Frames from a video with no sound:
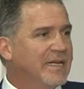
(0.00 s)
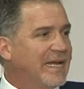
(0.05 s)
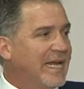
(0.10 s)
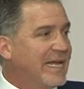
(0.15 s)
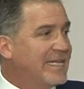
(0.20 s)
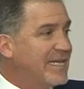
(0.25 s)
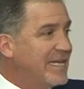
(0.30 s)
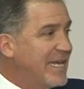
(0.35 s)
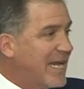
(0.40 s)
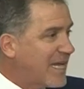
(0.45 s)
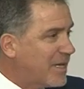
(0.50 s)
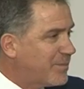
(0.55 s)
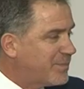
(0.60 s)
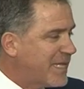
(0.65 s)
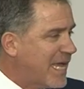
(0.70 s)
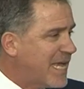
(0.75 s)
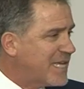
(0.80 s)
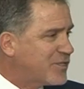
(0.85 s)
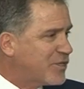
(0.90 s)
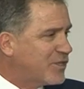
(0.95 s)
And the Negev
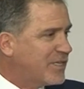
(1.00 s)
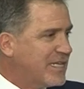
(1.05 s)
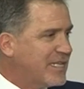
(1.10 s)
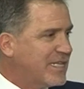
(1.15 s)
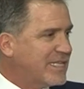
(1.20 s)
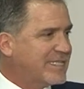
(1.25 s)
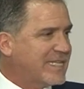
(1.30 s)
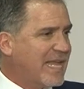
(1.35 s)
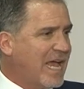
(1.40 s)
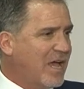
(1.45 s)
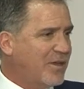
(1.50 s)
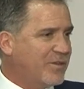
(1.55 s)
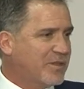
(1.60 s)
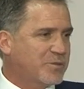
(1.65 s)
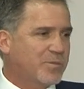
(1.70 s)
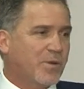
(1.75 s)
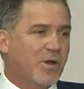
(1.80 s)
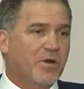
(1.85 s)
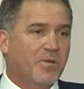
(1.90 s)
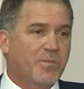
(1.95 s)
Desert in the south
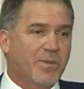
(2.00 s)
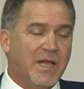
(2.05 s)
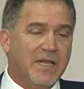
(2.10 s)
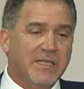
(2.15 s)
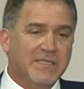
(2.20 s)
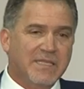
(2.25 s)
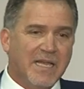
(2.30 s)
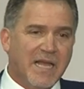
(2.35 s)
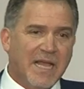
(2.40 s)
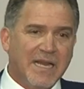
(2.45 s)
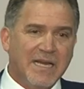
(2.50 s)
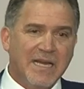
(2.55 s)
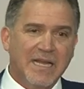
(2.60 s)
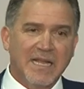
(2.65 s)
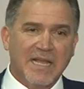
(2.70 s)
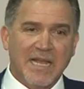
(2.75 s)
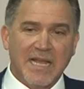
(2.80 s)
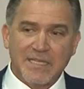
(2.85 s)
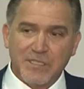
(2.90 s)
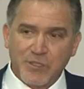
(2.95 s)
is part of Palestine.
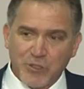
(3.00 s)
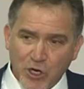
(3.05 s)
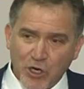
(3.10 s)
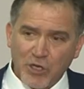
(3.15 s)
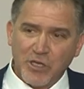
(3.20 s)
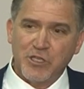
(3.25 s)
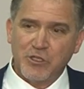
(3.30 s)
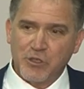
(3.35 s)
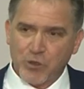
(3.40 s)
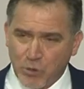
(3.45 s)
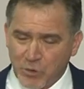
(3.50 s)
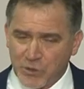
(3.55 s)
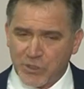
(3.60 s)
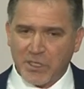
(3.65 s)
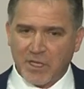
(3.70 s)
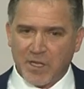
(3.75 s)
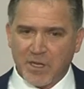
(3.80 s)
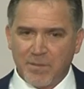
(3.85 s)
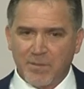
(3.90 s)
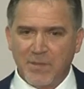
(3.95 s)
And certainly
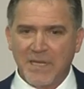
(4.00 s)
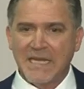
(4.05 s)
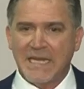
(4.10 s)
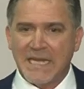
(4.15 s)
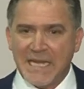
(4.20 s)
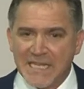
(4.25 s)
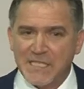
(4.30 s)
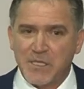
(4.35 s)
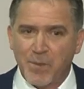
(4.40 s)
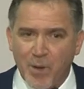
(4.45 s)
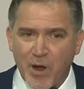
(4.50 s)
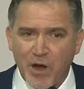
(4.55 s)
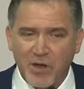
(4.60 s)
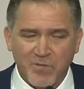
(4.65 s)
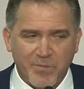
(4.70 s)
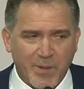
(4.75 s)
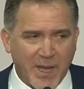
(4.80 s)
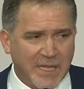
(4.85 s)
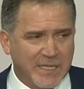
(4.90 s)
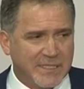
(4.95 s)
Jerusalem is a part
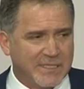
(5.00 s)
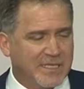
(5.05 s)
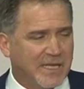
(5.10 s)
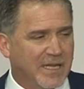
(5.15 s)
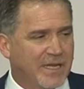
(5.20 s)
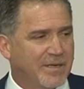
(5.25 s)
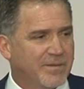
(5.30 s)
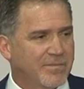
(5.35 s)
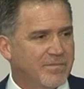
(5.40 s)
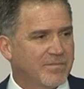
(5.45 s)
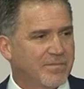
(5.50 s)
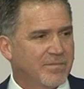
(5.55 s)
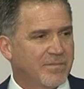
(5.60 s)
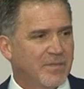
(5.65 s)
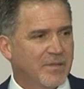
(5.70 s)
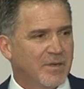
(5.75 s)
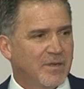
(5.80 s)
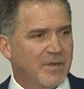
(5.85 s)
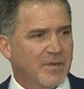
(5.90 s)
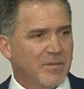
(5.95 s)
of Palestine.
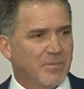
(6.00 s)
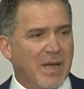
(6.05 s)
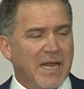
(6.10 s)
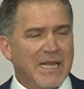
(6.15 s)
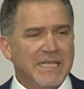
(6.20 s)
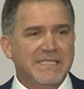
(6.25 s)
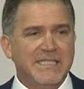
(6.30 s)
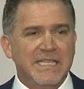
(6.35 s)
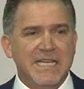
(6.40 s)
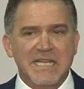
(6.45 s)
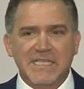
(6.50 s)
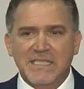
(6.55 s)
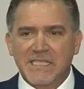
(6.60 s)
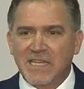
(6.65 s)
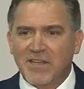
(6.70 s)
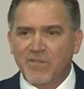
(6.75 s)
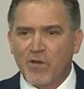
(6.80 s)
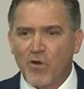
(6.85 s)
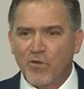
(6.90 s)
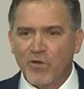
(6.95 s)
Palestinians
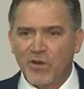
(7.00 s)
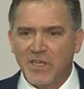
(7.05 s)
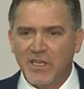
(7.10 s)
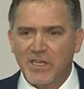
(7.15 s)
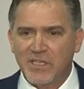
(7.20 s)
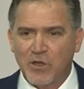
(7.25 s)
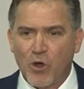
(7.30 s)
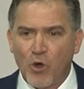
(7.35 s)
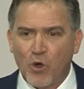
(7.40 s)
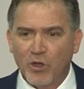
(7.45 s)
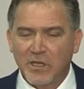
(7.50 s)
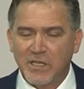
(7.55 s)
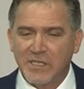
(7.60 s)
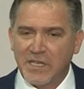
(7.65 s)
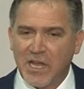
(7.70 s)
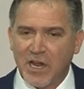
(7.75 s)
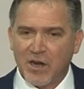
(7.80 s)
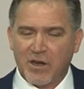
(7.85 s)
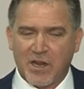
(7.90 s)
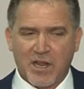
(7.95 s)
live over the whole
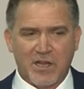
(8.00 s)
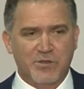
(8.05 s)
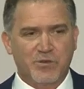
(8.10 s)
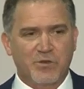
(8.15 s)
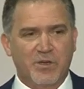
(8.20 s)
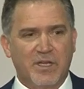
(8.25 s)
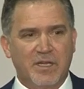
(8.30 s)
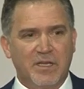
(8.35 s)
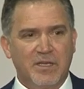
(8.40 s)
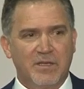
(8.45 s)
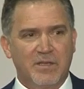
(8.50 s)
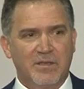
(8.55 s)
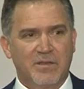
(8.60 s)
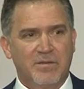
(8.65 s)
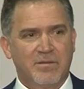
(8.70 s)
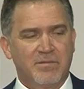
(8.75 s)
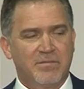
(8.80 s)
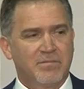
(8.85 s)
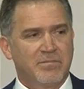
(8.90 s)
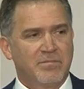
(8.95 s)
entire country.
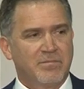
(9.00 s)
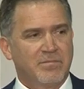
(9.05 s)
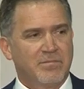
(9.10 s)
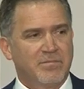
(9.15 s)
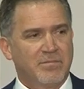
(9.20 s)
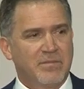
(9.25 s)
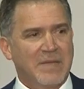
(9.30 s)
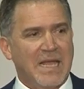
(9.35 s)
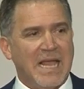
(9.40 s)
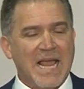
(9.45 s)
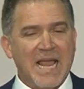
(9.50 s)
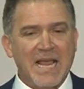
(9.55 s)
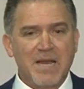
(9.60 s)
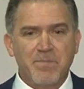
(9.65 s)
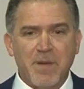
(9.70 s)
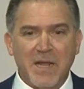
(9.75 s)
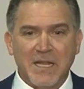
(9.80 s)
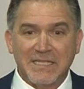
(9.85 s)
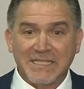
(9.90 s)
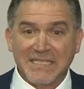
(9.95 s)
And
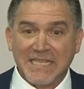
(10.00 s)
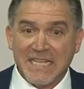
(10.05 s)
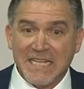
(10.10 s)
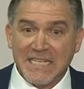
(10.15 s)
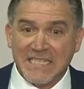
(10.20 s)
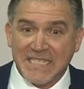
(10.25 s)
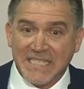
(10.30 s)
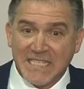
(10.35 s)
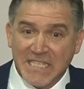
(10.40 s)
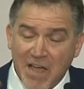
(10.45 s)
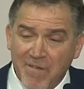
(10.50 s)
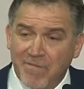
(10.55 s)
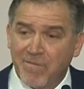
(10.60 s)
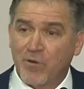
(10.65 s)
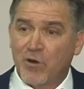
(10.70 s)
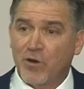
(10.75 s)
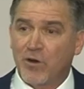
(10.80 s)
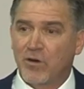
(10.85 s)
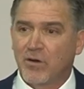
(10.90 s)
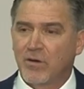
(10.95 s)
Palestinians
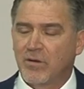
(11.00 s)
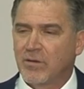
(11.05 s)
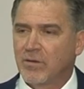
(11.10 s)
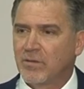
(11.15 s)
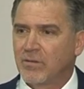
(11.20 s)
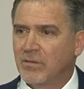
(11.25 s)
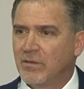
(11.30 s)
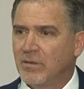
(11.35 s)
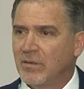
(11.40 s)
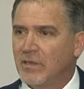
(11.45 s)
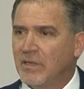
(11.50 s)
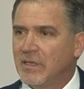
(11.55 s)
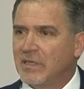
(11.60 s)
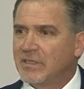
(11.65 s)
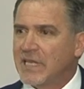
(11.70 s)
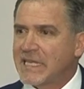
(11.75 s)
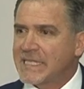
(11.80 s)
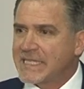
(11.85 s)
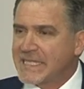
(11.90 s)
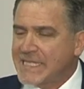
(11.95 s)
suffer
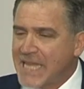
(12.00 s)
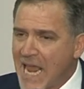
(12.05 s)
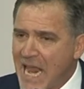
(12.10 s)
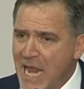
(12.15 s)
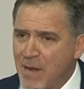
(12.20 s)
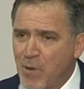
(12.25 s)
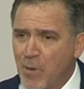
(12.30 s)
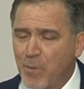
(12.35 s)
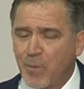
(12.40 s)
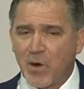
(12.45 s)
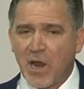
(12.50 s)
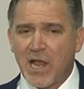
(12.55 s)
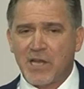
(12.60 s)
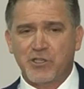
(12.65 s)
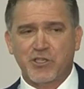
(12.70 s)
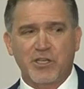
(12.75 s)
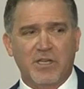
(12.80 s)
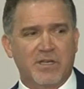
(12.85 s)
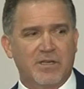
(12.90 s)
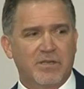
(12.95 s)
the same
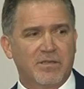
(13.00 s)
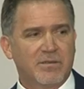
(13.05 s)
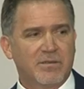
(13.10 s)
oppression,